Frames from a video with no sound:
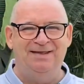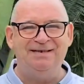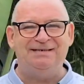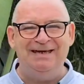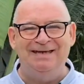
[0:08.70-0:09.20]

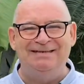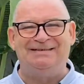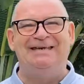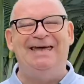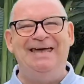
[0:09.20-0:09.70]
This is
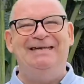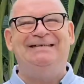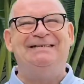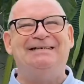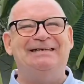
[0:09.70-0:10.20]
the A
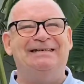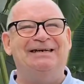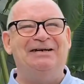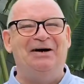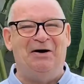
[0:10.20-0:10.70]
to Z
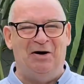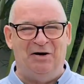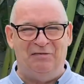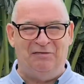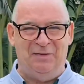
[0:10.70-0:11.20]

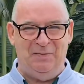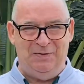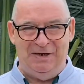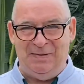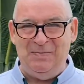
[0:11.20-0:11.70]
of
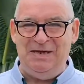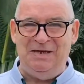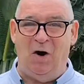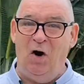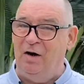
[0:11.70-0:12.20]
being me,
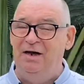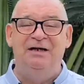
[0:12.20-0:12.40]
or